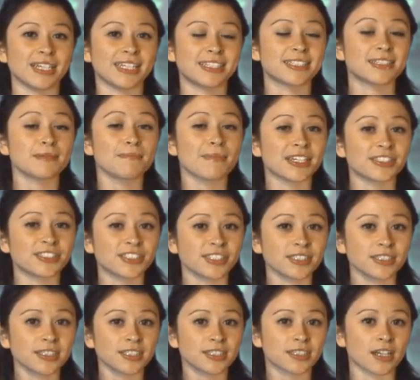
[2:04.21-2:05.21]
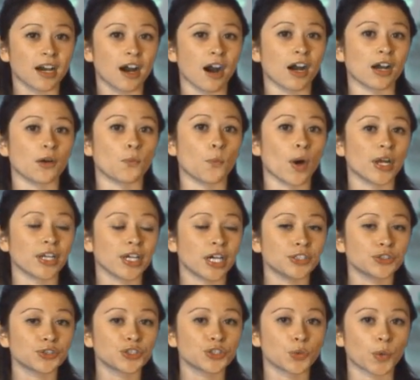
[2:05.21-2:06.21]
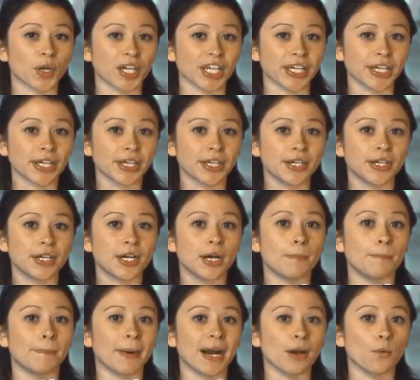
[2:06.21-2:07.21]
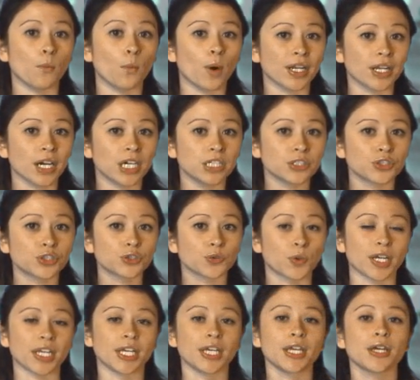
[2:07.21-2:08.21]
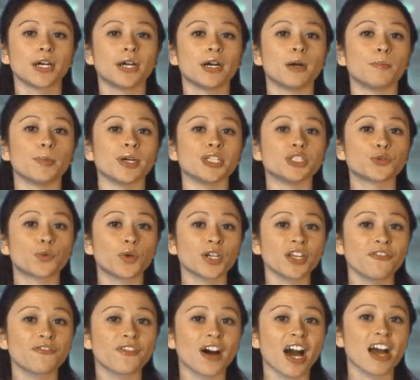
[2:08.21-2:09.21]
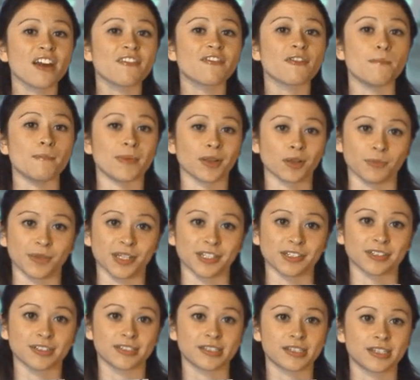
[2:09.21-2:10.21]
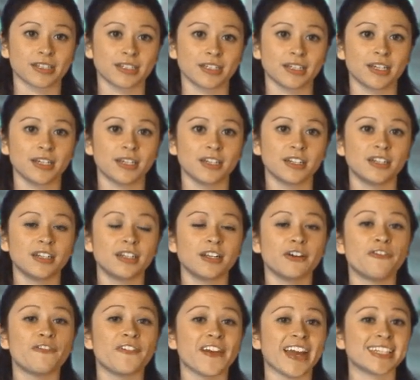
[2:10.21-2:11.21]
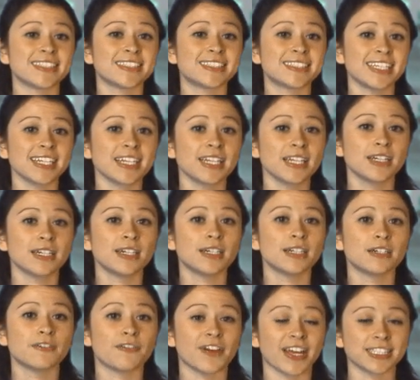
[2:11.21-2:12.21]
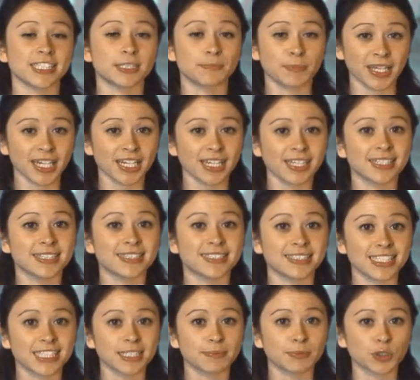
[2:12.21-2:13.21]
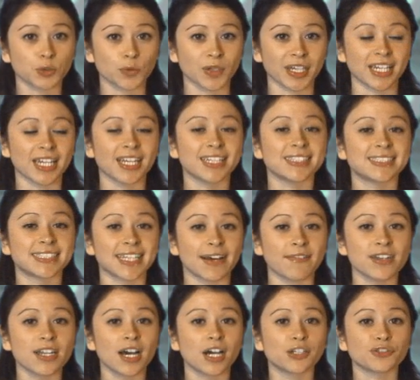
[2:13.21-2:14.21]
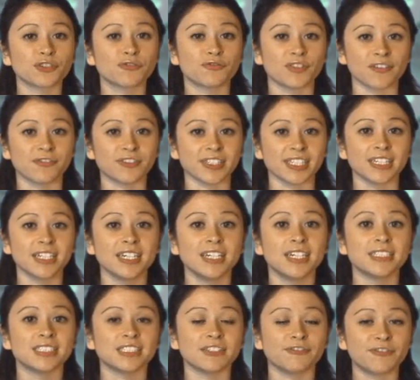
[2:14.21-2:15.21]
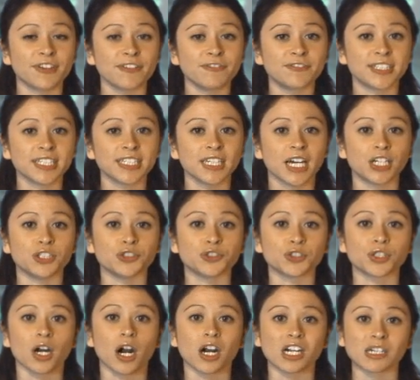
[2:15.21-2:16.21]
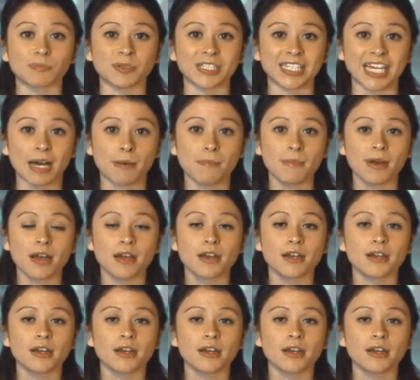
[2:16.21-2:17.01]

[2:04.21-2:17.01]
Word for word: Its dimensions are 120 by 120 by 25 millimeters. Fan speed sits between 750 to 1500 RPM,